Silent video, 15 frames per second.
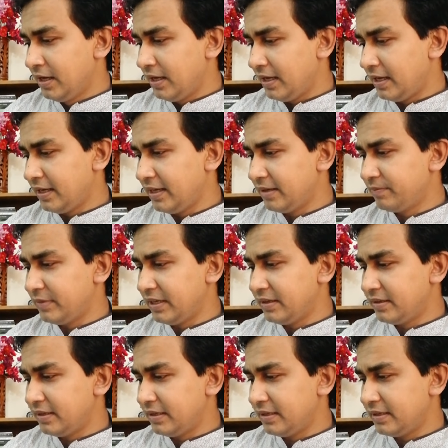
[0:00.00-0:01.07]
I have
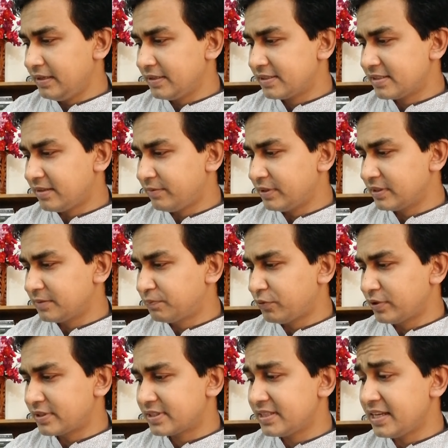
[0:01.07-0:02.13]
some other
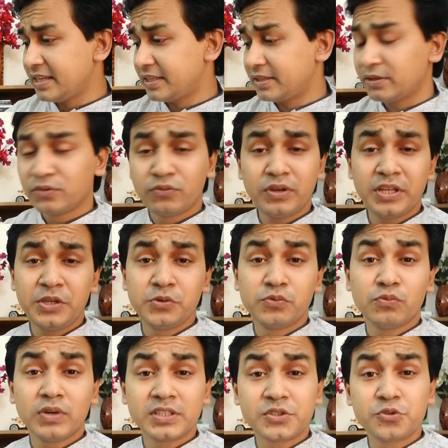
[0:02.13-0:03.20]
points like when you
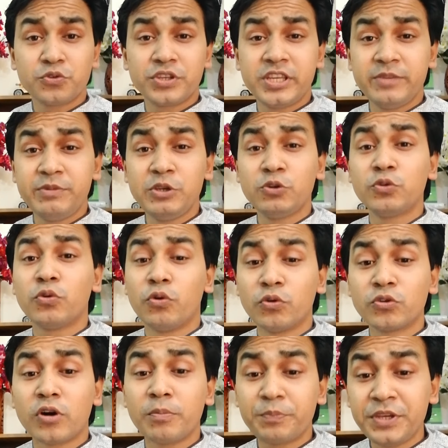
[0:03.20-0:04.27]
want to give your own
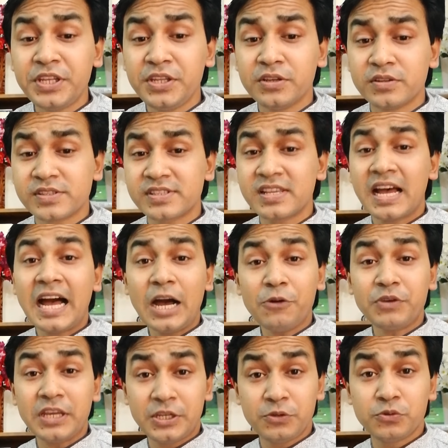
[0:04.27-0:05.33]
opinions, how
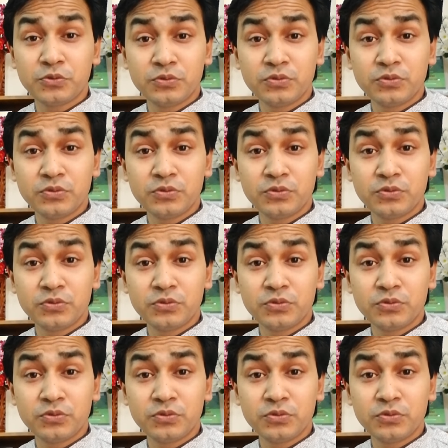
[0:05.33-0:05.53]
can you